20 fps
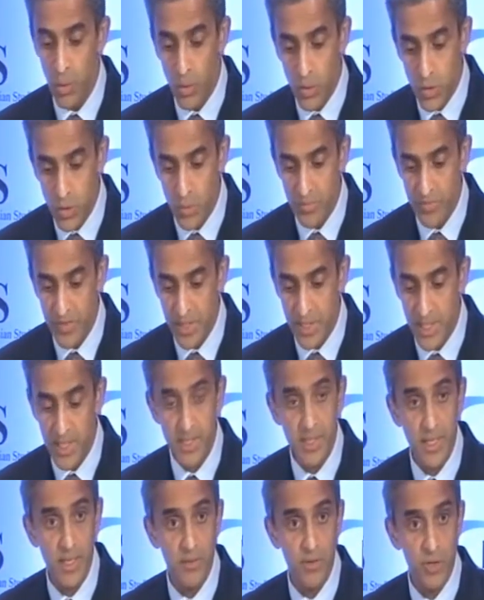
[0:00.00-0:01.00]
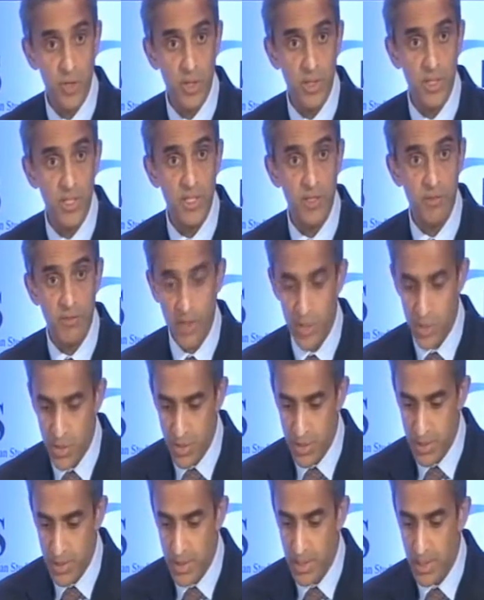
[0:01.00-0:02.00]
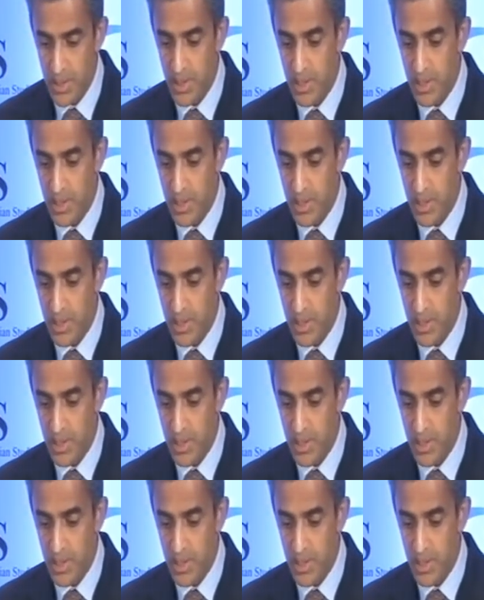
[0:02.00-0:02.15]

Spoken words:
also facilitate regional integration,